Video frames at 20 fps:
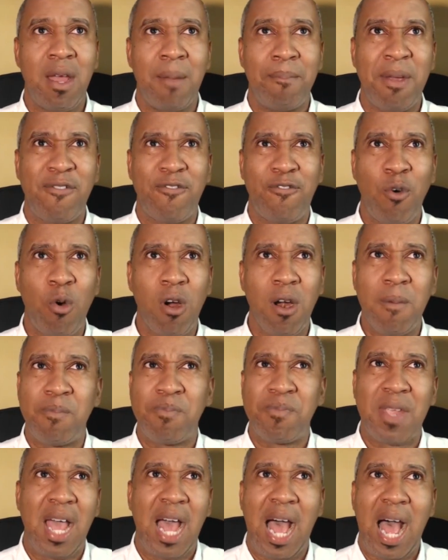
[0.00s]
Before,
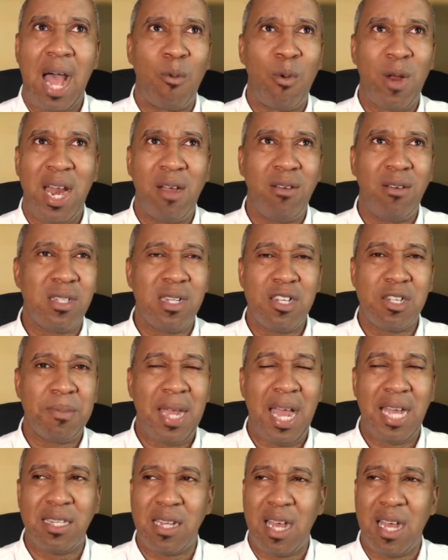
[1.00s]
when I was in
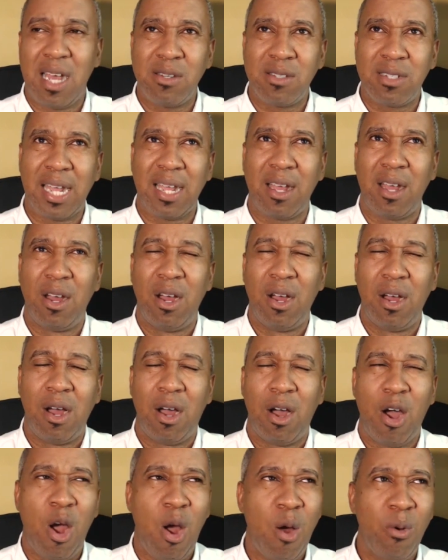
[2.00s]
Jamaica, I was like,
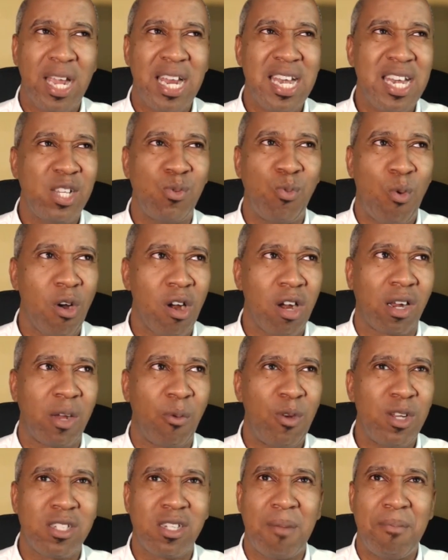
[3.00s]
how can this work?
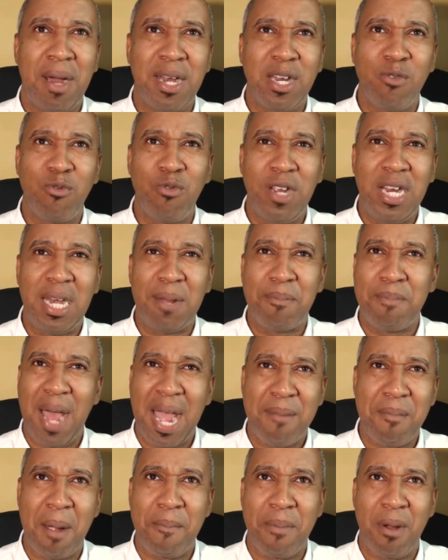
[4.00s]
Will somebody really buy
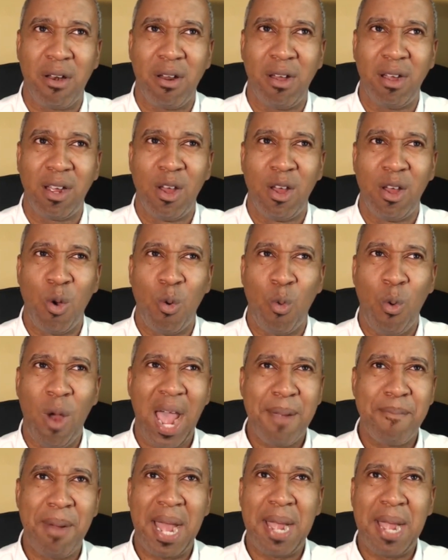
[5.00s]
my product?
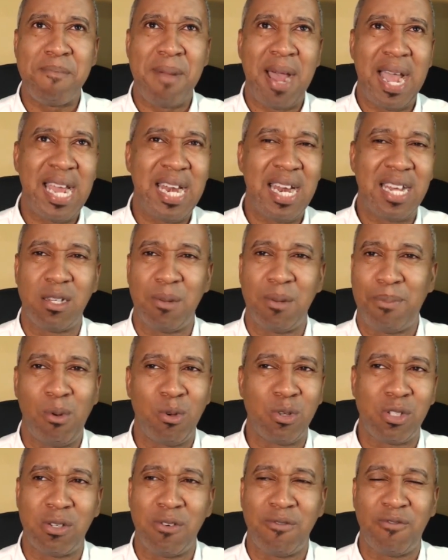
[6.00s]
Why buy mine as
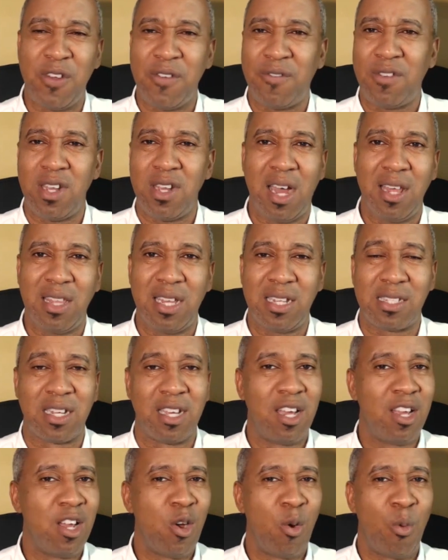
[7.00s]
opposed to 50 others?
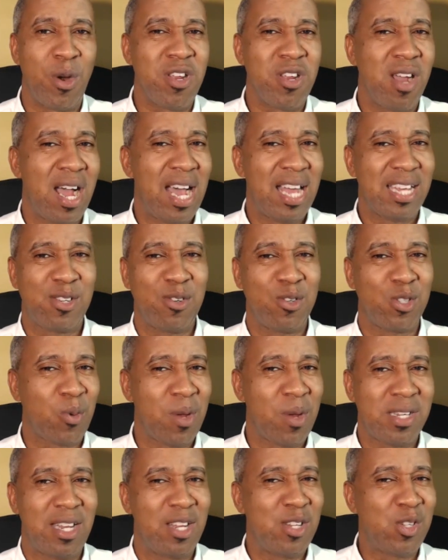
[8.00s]
When you ask those
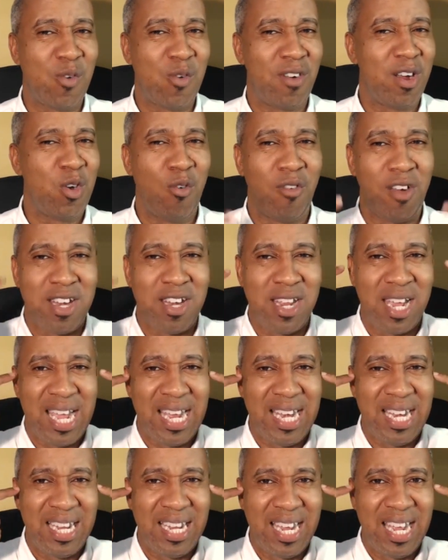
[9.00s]
questions over and over in your
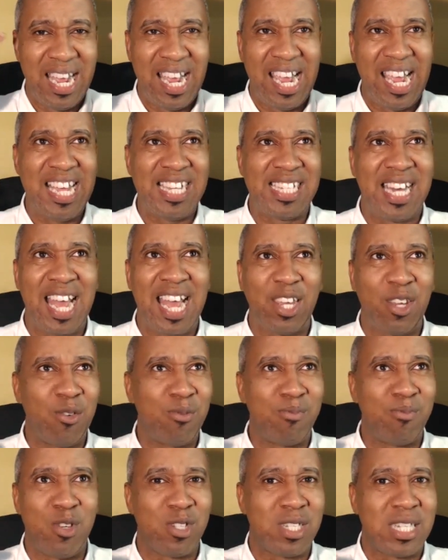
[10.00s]
head, it's like
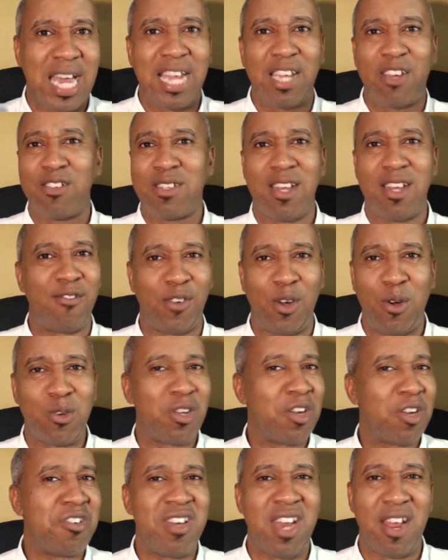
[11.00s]
you psych yourself out
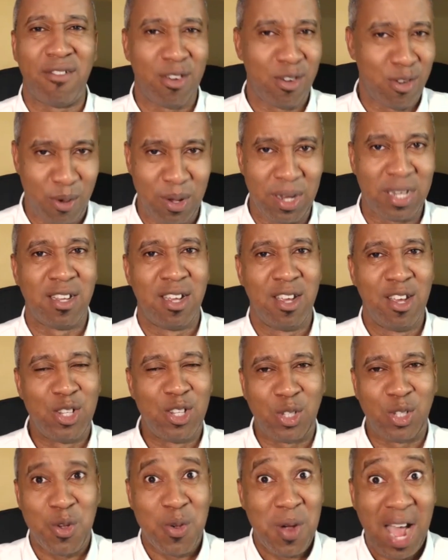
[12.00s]
and you never do it.
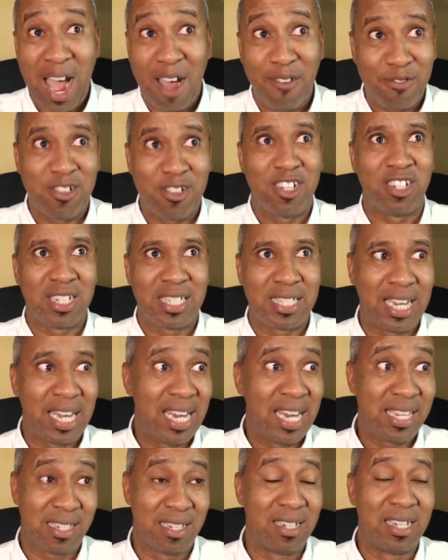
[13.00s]
So you have to just say,
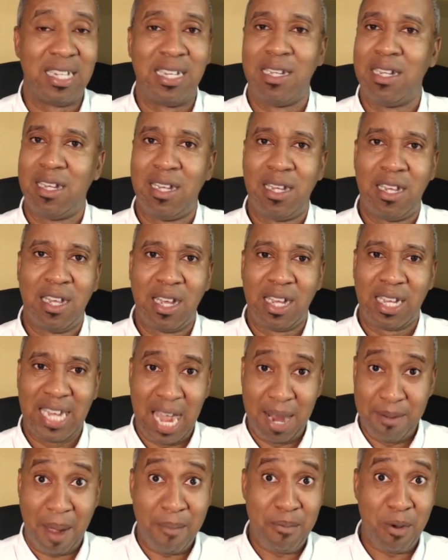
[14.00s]
listen,
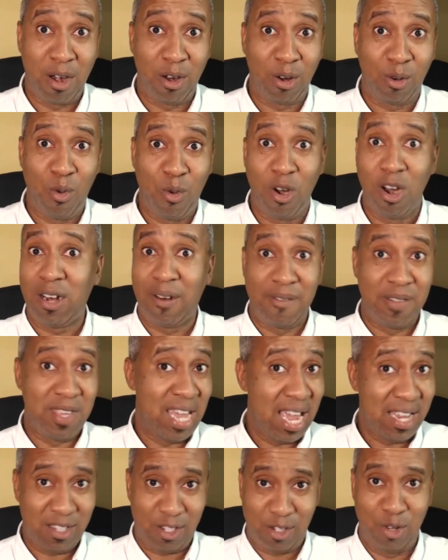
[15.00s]
can my product work?
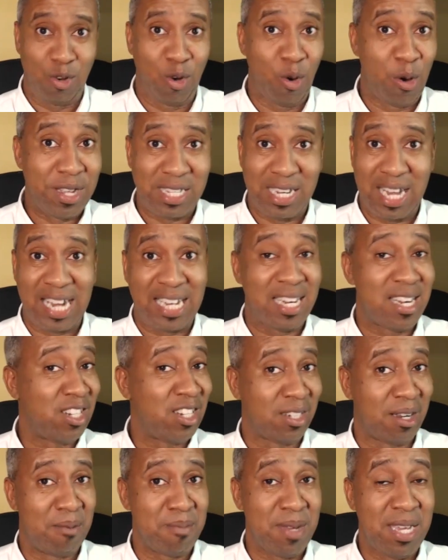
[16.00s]
Yes, you go into that
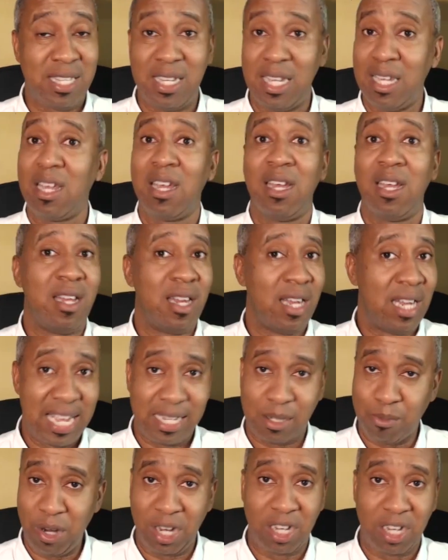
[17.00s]
initial meeting.
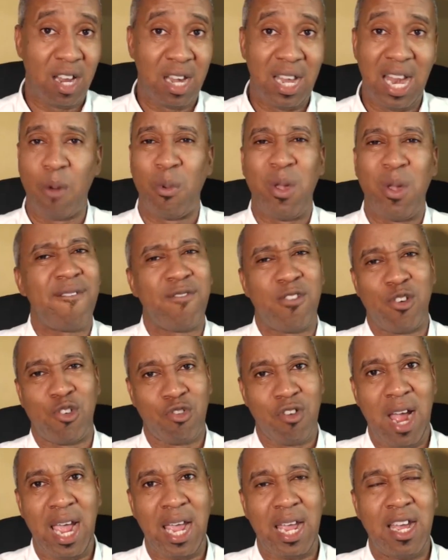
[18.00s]
Let's bring it online. We have to
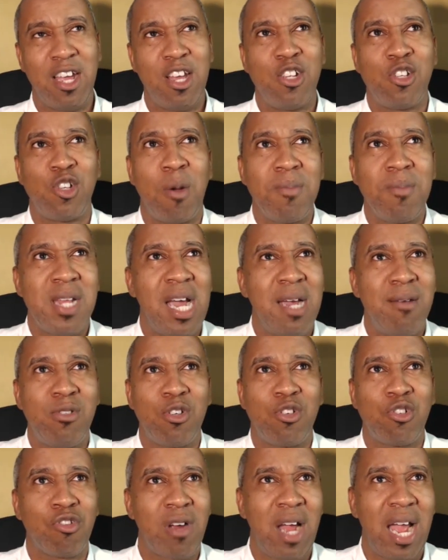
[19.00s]
try. Sometimes you
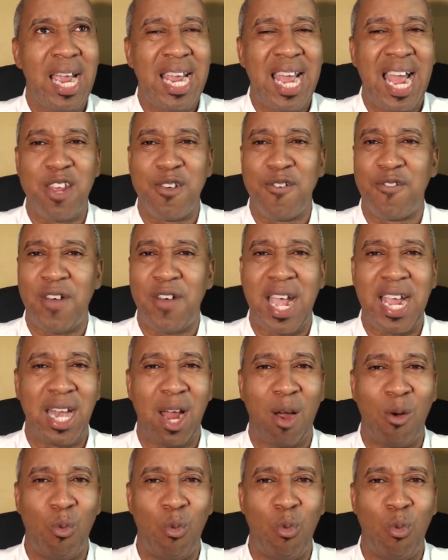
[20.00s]
try and you find
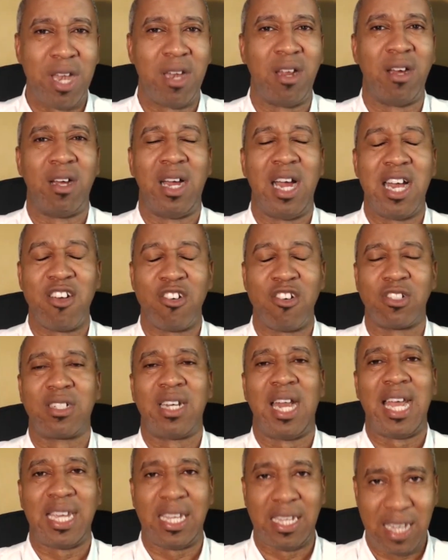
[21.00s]
a winner and you're just
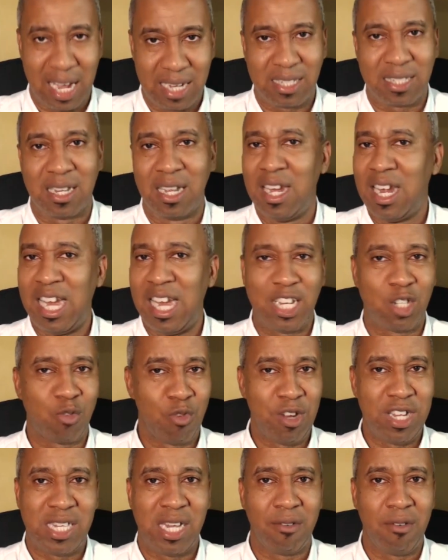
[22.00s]
like, yes, let's
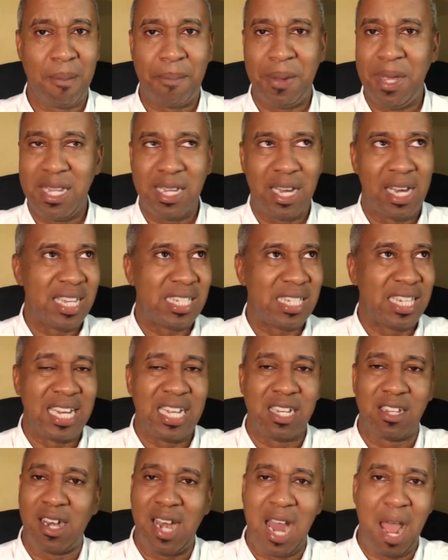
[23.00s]
rinse and repeat and let's get
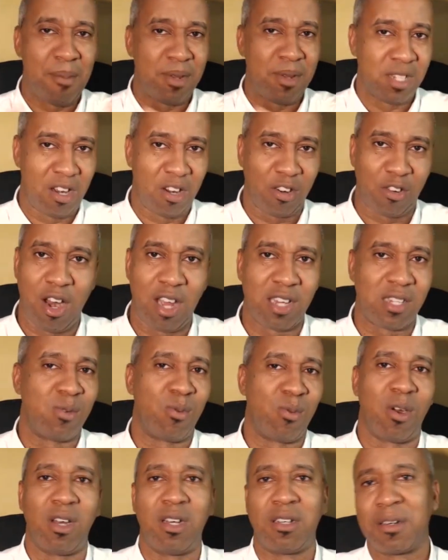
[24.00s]
it on Amazon across the
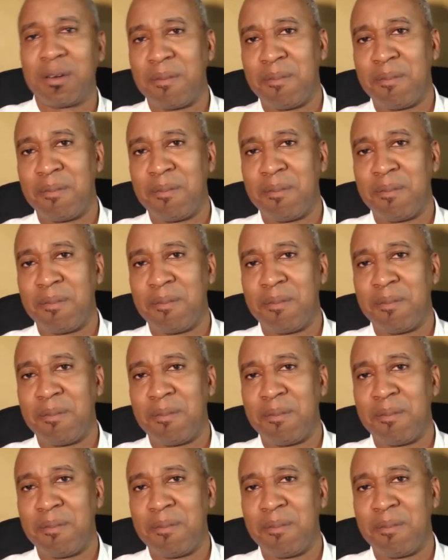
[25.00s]
world.